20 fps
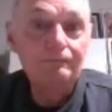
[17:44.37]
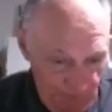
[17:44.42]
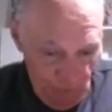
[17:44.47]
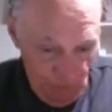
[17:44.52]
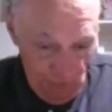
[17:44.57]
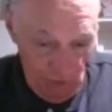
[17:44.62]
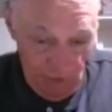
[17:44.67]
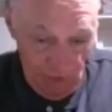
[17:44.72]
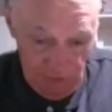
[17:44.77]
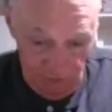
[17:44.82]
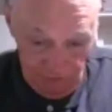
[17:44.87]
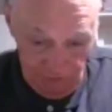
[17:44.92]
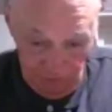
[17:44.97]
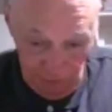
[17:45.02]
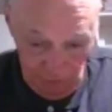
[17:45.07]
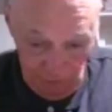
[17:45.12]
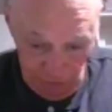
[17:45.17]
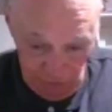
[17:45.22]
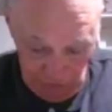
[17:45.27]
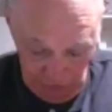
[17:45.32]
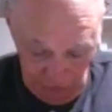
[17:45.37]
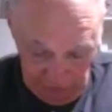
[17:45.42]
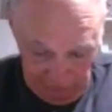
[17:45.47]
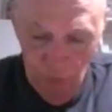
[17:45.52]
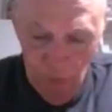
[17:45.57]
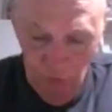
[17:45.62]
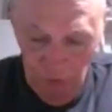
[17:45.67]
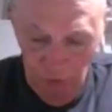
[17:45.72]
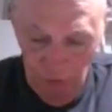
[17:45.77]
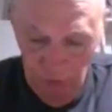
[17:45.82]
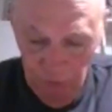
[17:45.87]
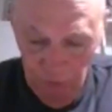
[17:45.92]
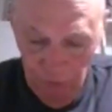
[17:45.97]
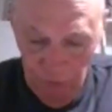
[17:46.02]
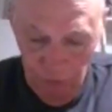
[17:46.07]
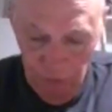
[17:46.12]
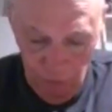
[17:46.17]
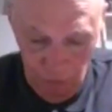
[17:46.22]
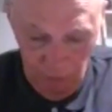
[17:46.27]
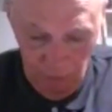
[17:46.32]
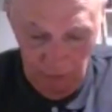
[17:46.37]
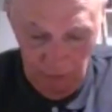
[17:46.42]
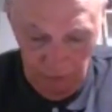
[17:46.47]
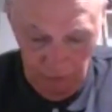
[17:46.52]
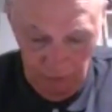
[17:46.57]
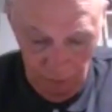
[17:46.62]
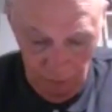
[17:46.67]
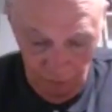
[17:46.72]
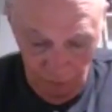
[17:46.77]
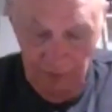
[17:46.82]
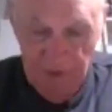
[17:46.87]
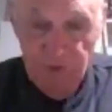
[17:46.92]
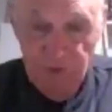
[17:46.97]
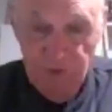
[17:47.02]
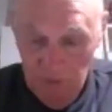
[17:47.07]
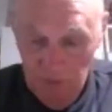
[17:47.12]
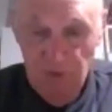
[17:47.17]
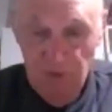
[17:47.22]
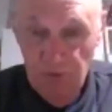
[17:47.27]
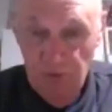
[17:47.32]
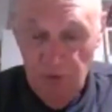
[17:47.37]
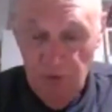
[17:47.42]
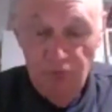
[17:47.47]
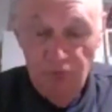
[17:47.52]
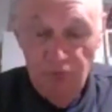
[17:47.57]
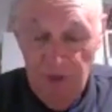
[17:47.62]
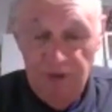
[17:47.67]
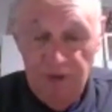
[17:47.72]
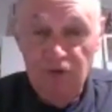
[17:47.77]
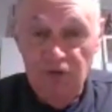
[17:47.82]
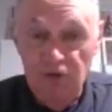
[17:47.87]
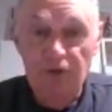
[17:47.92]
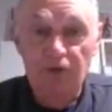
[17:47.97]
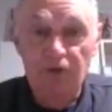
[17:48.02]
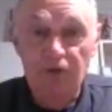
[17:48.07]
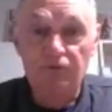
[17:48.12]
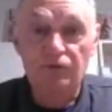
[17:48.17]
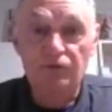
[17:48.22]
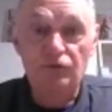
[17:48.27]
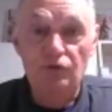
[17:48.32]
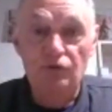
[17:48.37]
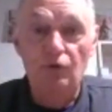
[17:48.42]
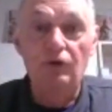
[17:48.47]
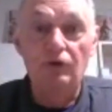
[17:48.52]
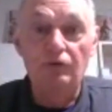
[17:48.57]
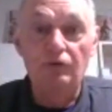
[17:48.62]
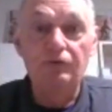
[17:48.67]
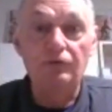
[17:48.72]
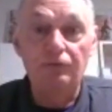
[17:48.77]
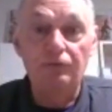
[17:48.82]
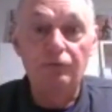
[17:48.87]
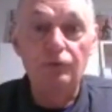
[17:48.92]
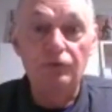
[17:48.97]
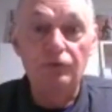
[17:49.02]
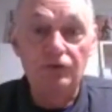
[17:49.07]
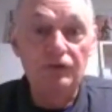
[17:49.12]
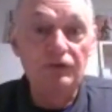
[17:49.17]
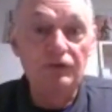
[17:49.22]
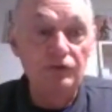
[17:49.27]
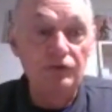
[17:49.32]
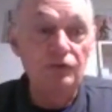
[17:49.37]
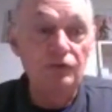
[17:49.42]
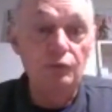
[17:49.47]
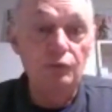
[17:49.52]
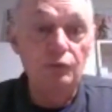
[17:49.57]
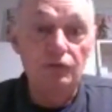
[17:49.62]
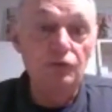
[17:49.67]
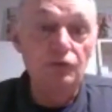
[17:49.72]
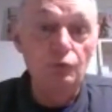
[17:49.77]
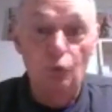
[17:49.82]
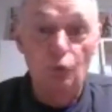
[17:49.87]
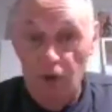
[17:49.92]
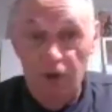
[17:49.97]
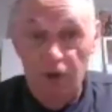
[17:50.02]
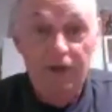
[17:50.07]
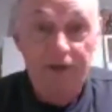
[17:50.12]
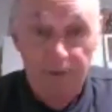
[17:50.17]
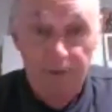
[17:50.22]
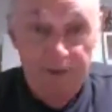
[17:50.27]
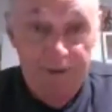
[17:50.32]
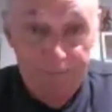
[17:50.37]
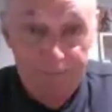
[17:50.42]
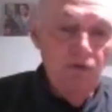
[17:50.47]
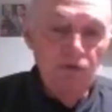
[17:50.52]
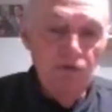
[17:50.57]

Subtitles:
Charlie's first arranging of a song for the Four Seasons was Walk Like a Man.